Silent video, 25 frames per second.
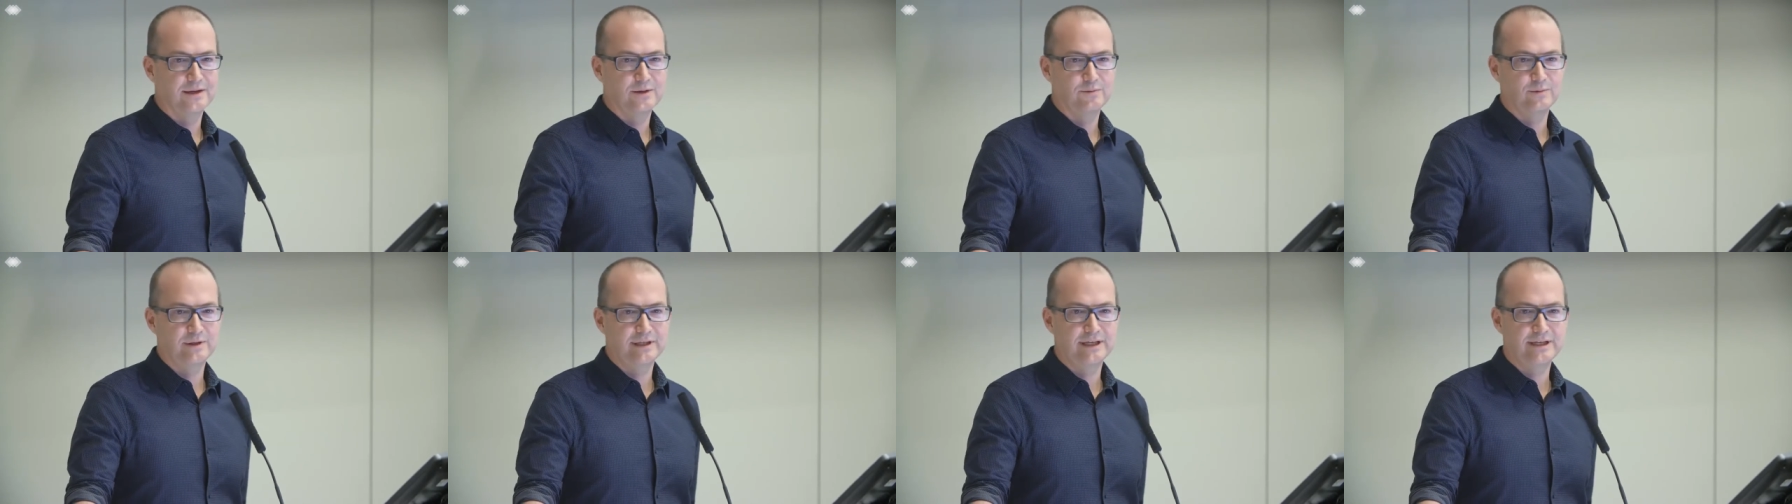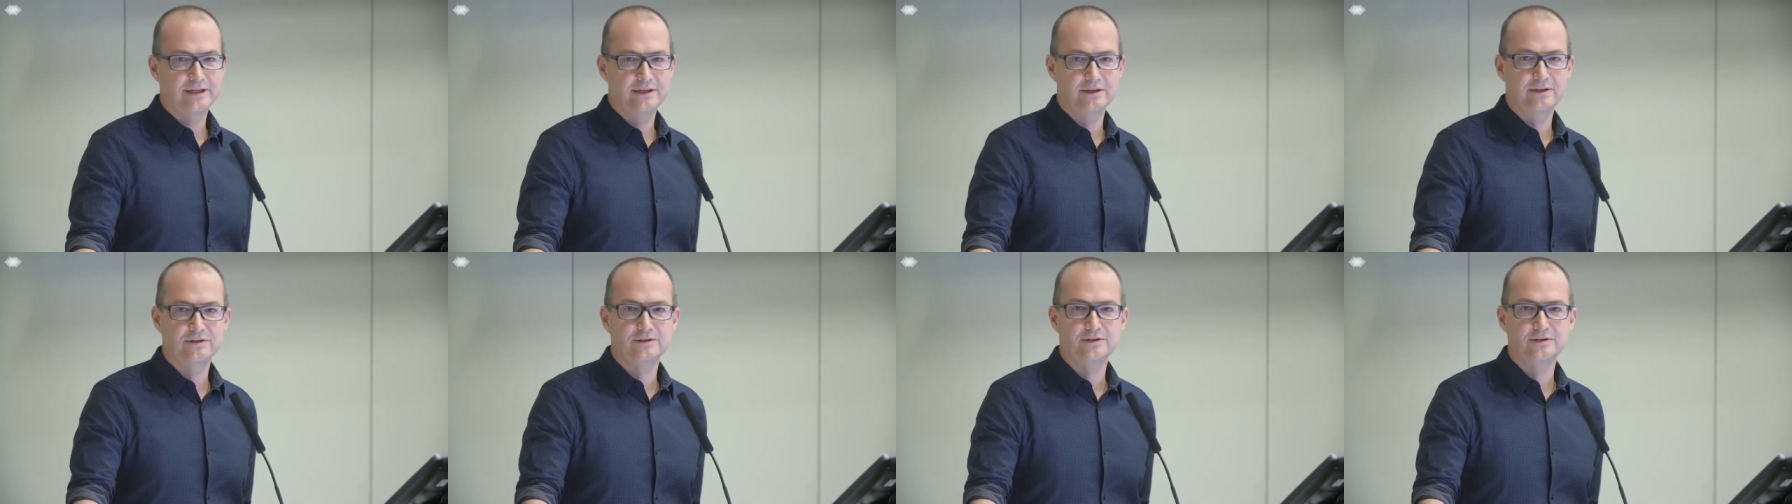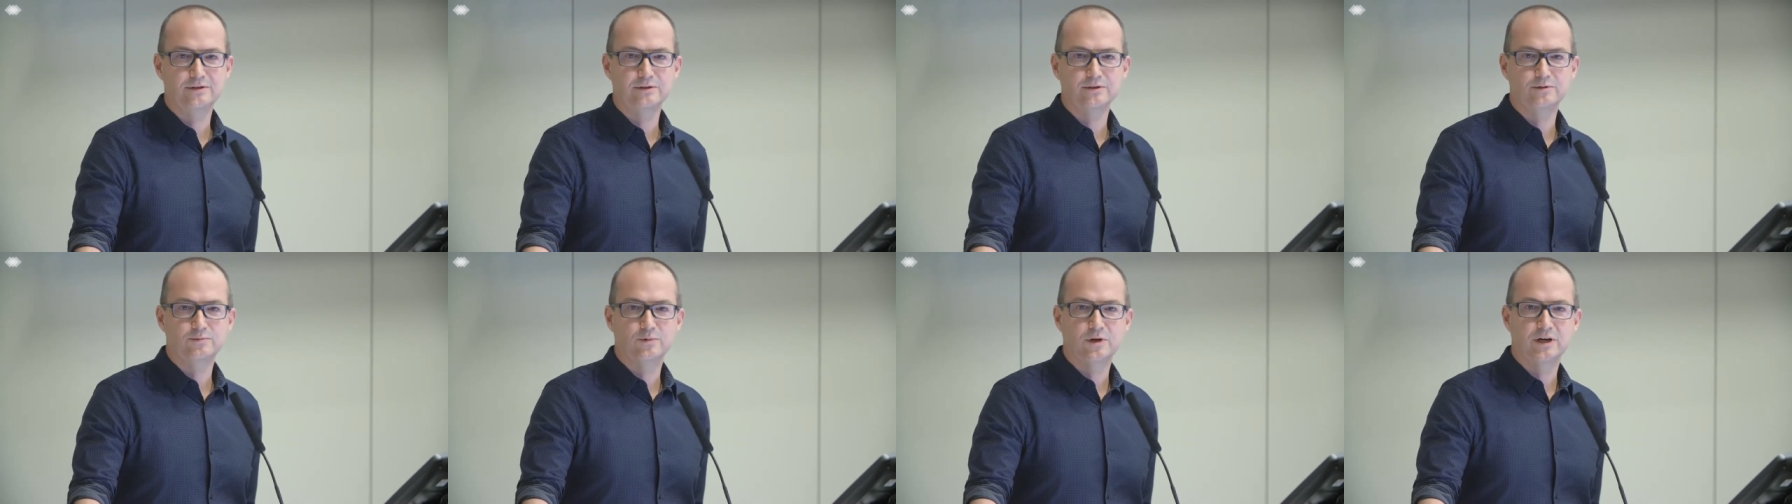We didn't use
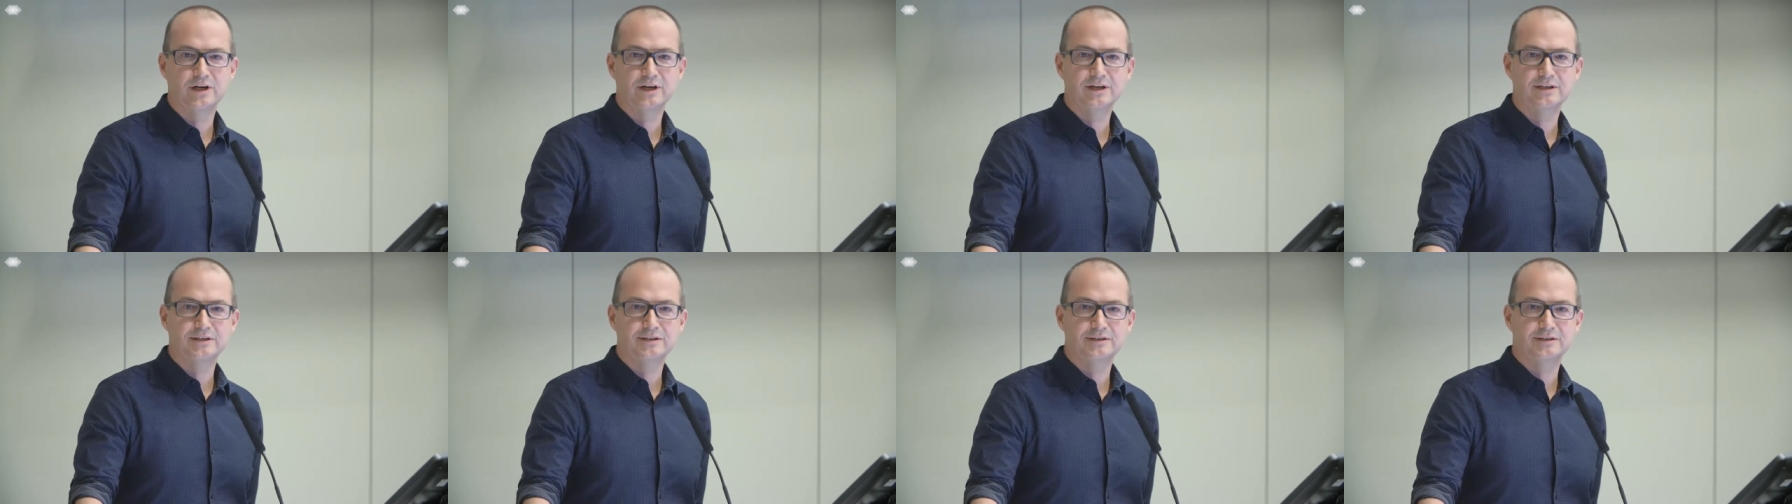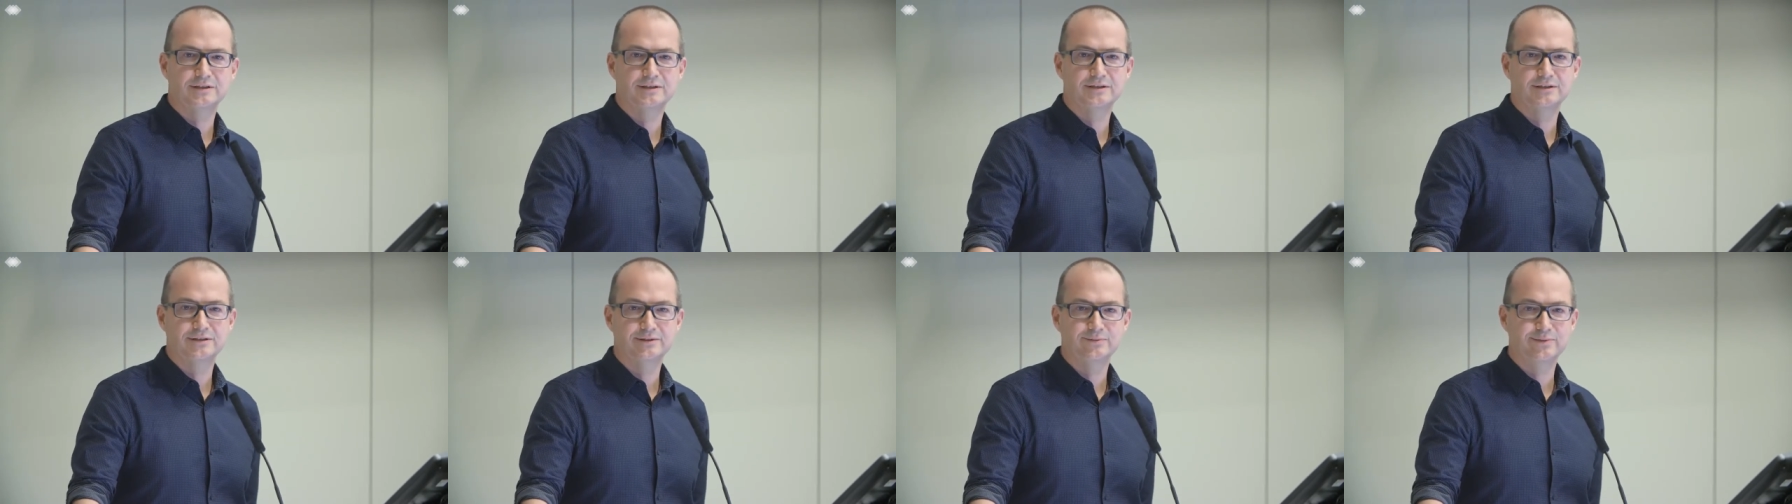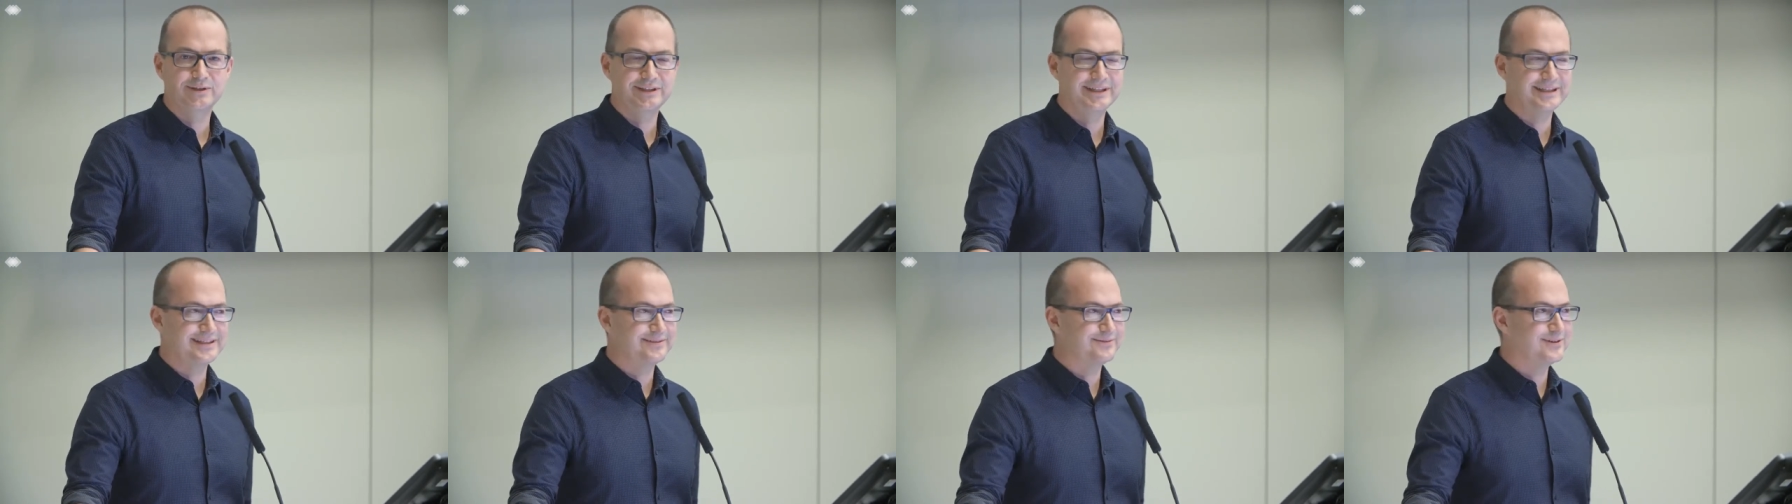those words,
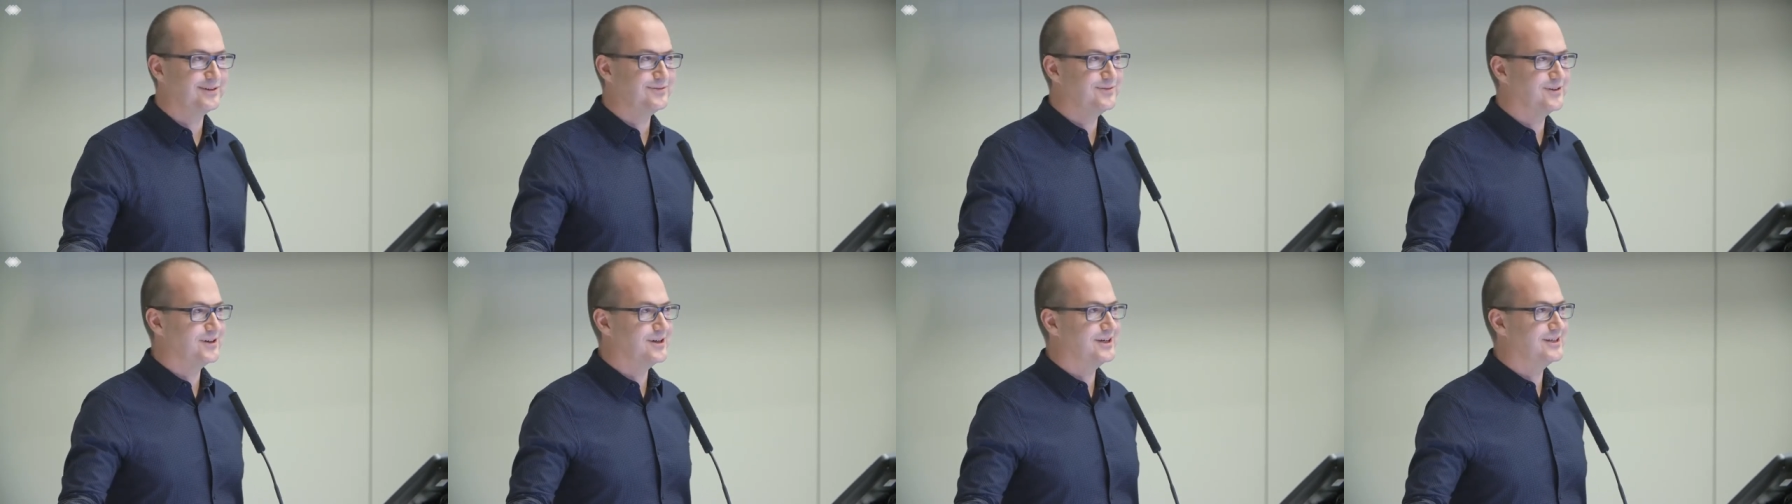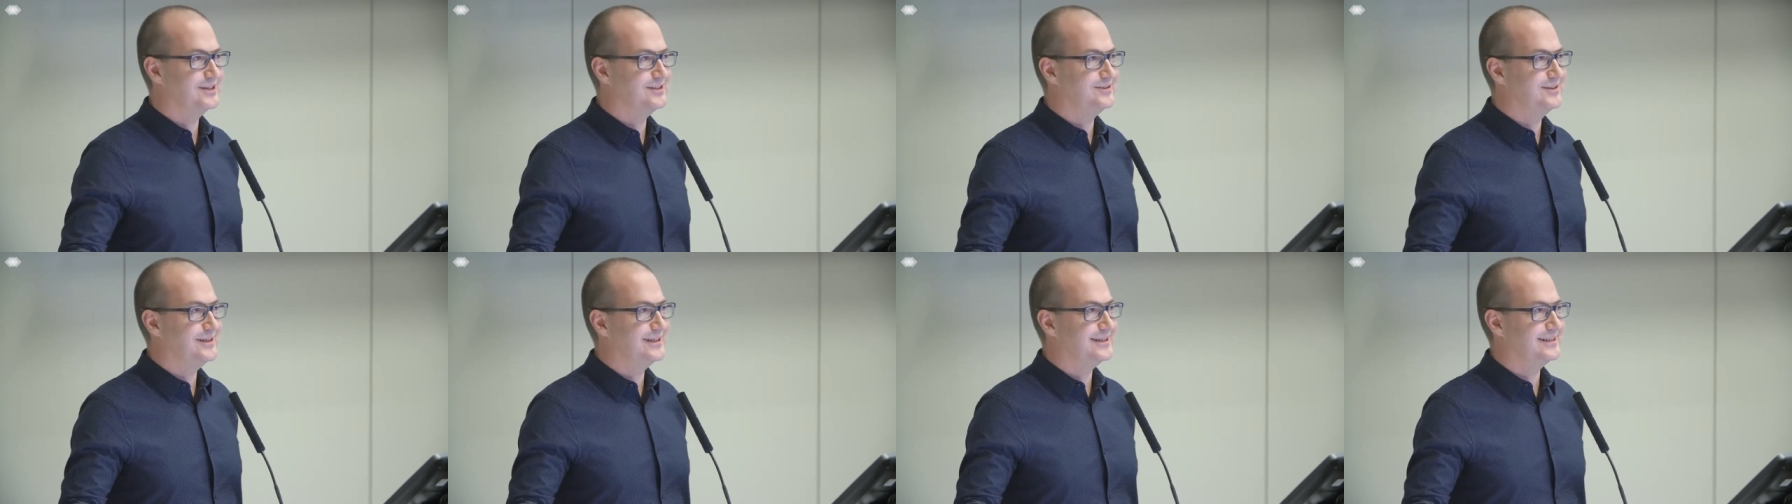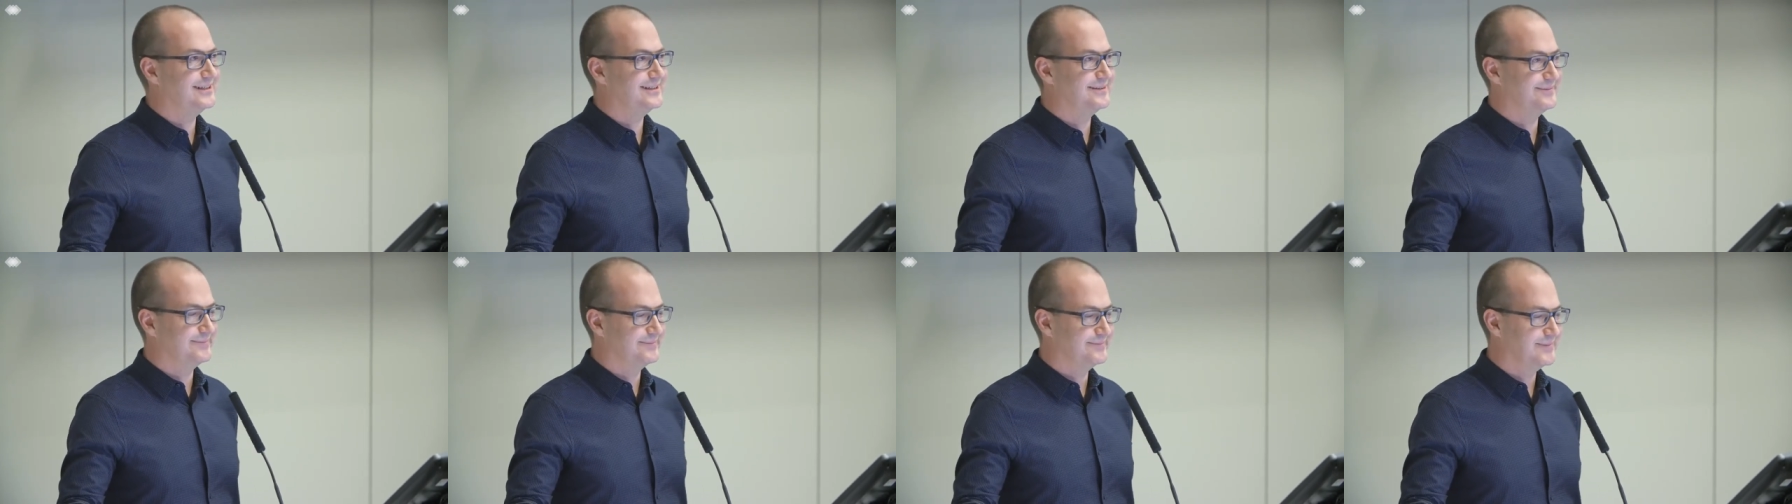we didn't refer to
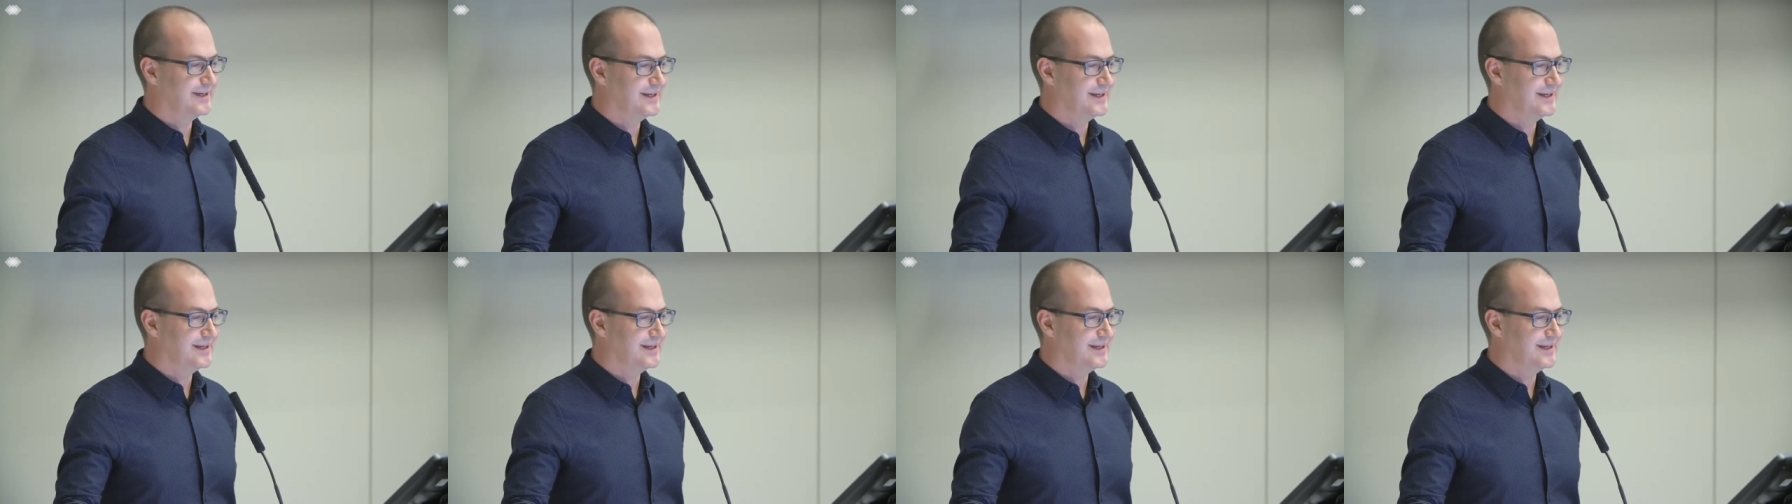it,